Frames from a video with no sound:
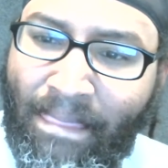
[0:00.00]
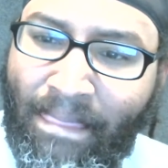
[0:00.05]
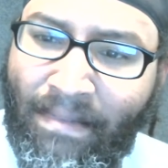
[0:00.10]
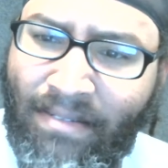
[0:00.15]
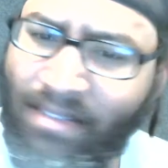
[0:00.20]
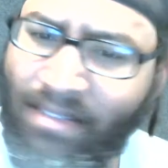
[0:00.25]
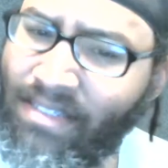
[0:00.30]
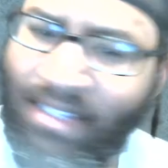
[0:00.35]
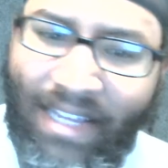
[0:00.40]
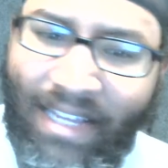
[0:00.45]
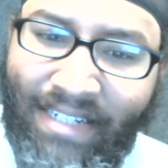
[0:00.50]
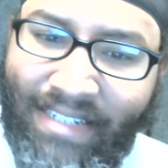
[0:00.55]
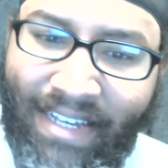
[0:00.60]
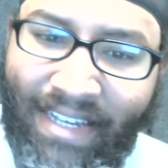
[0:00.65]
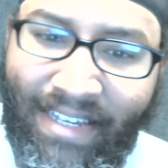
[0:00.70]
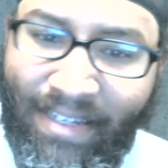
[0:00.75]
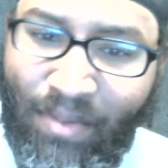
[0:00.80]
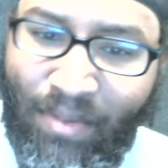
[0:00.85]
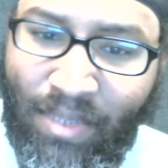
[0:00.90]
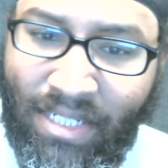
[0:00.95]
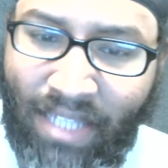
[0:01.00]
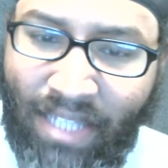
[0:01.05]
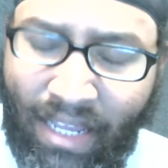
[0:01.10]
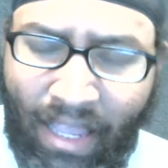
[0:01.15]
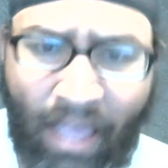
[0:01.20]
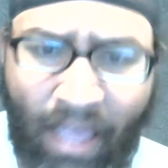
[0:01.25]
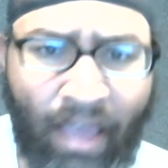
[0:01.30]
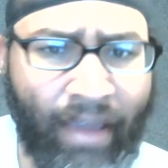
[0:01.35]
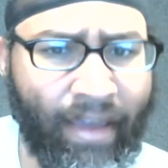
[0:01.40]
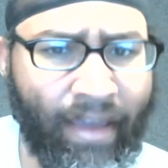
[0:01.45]
Just like that. He wasn't like,
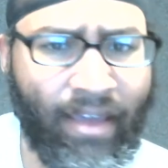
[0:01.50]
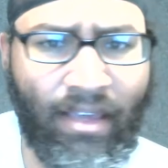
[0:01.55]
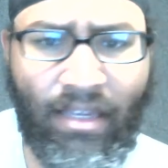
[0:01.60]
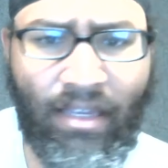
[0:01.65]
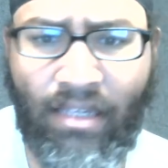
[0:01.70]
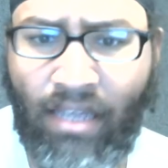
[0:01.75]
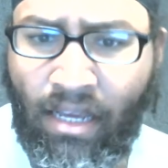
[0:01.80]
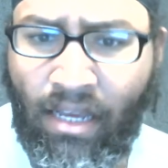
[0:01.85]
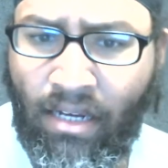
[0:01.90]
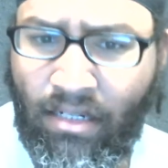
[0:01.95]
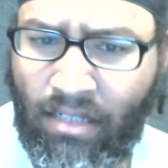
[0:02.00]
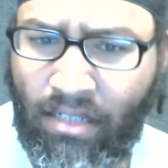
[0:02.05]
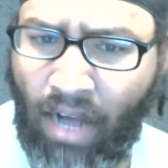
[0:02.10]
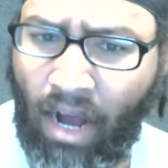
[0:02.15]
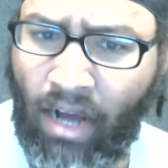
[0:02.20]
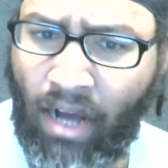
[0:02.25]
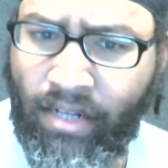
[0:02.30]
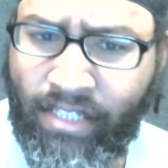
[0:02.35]
"Hey, God